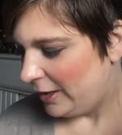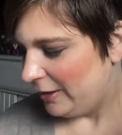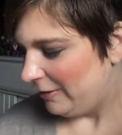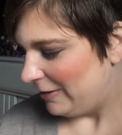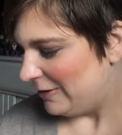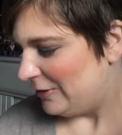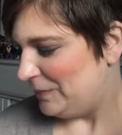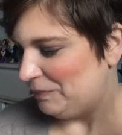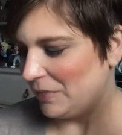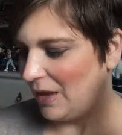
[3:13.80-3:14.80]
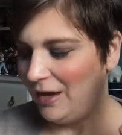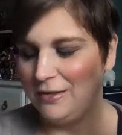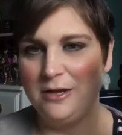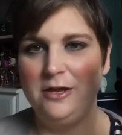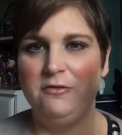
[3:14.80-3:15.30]
uh, so I
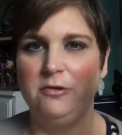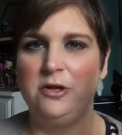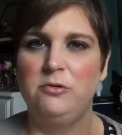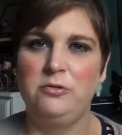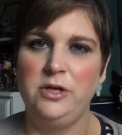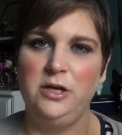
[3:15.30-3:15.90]
think he's really cool.